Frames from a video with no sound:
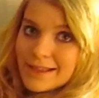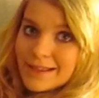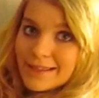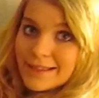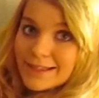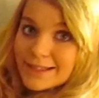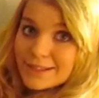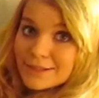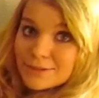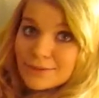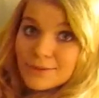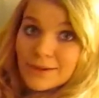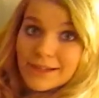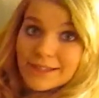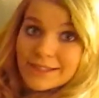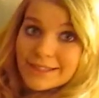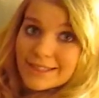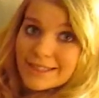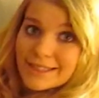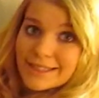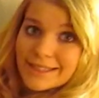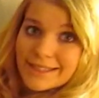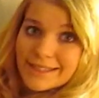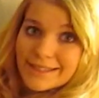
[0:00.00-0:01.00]
Thanks for
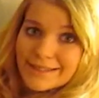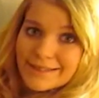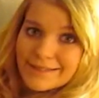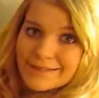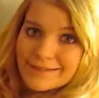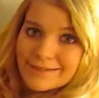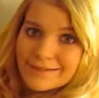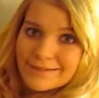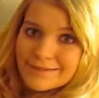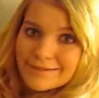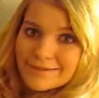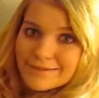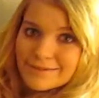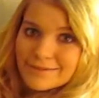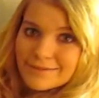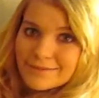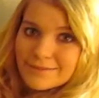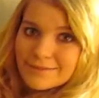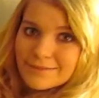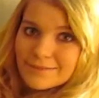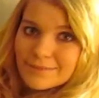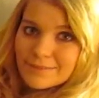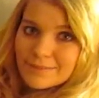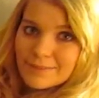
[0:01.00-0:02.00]
watching.
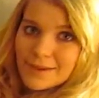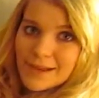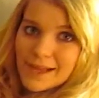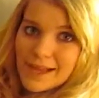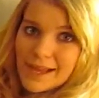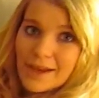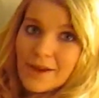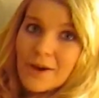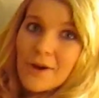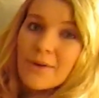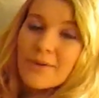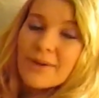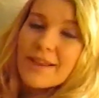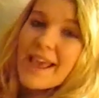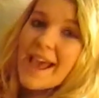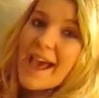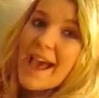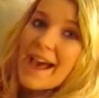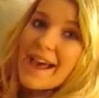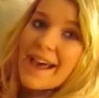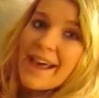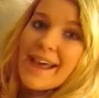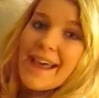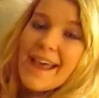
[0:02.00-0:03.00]
Bye. Oh,
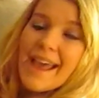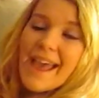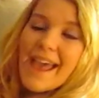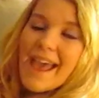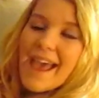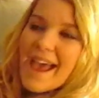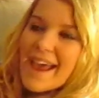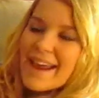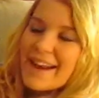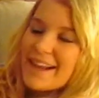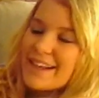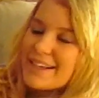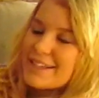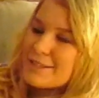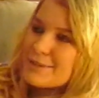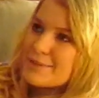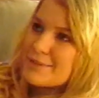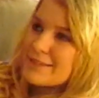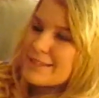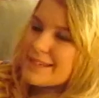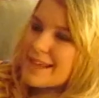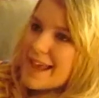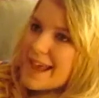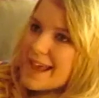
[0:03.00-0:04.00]
yeah. And I just
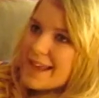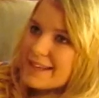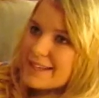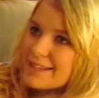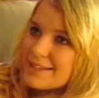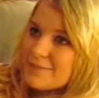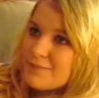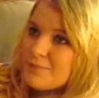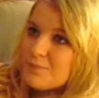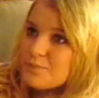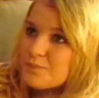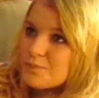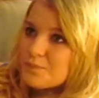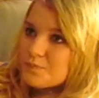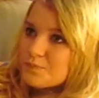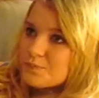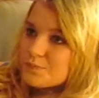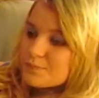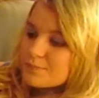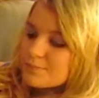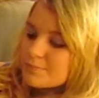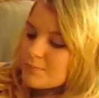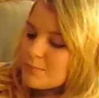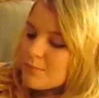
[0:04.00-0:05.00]
wanted to add in,
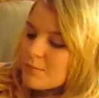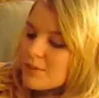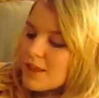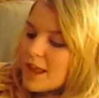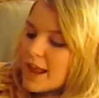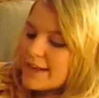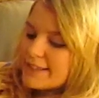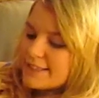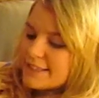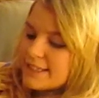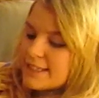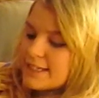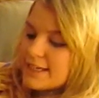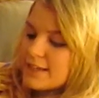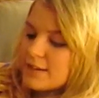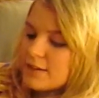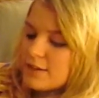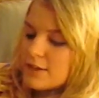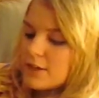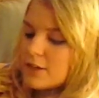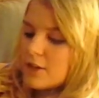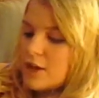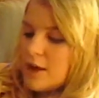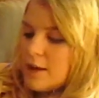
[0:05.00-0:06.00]
I did get a
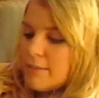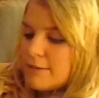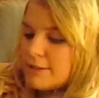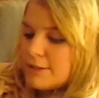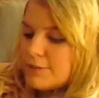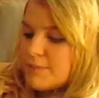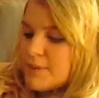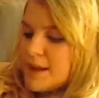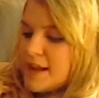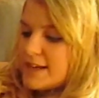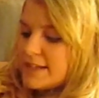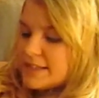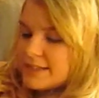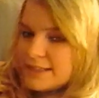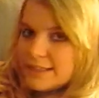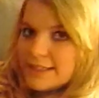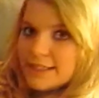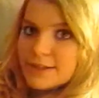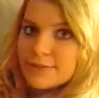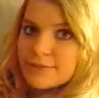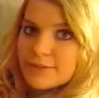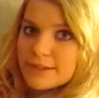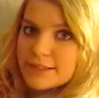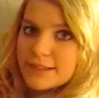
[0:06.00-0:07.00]
lot of comments back to
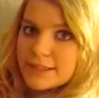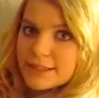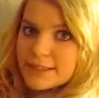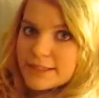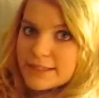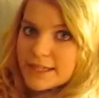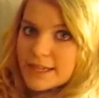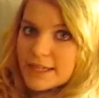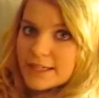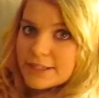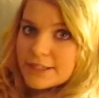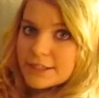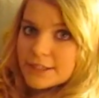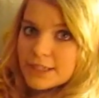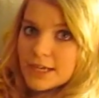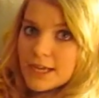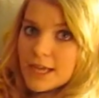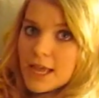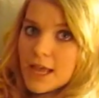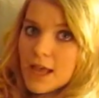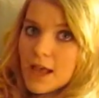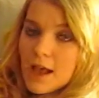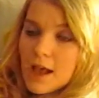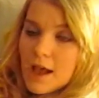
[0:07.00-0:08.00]
these ones and such.
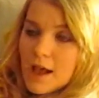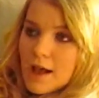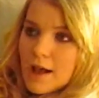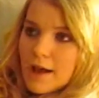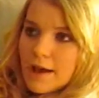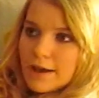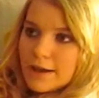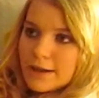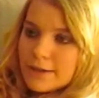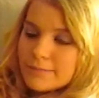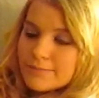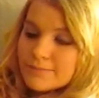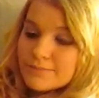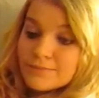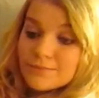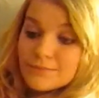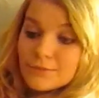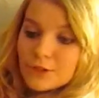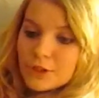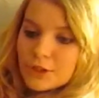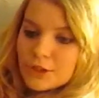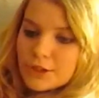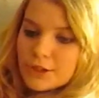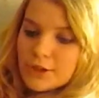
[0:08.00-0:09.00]
Um,
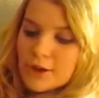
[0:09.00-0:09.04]
good